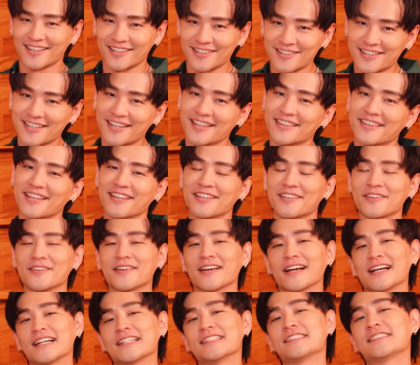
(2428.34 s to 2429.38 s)
Okay, thank you
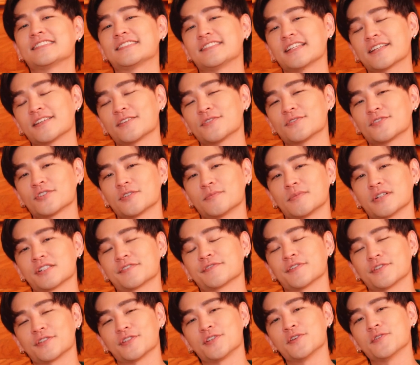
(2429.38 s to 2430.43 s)
guys. Thank you so much
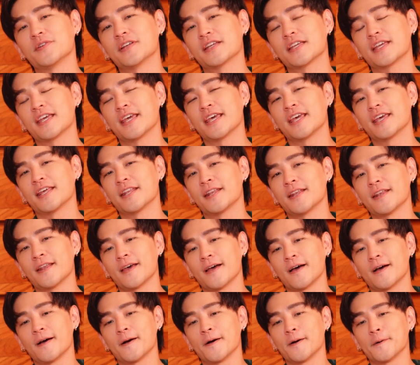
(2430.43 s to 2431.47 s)
for tuning in.
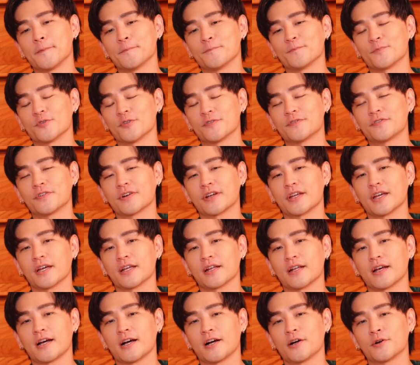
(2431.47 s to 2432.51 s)
Don't
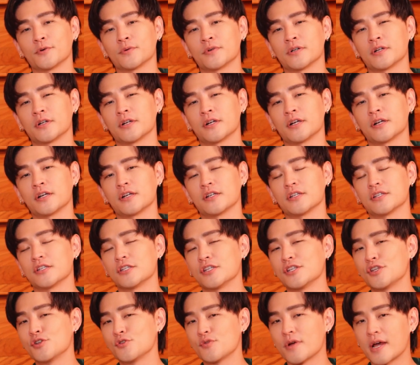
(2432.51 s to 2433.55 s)
forget, our
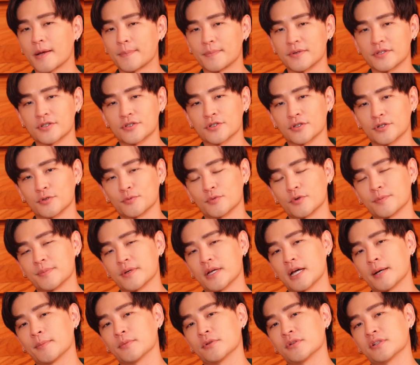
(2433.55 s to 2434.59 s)
new episode will be
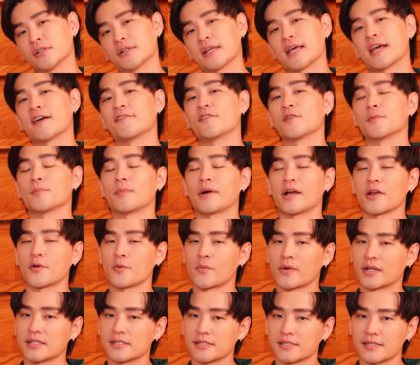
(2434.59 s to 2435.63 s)
uploaded every by
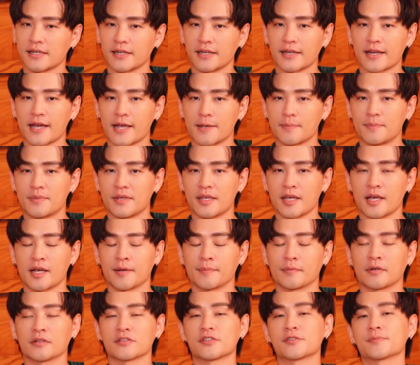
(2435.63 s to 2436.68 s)
Wednesday 9
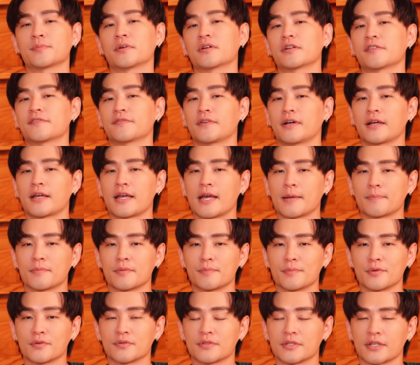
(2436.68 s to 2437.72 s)
p.m. on Spotify, Apple
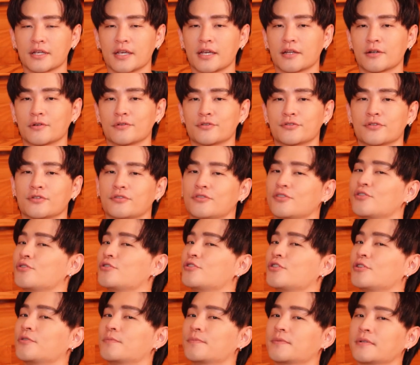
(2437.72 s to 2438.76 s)
Music, and also
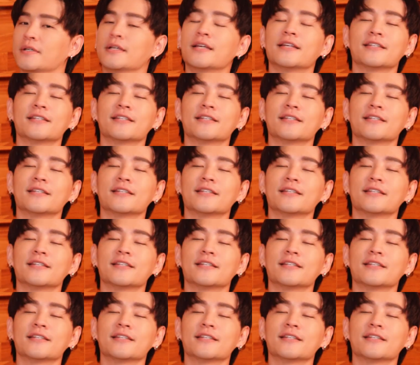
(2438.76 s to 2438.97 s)
YouTube.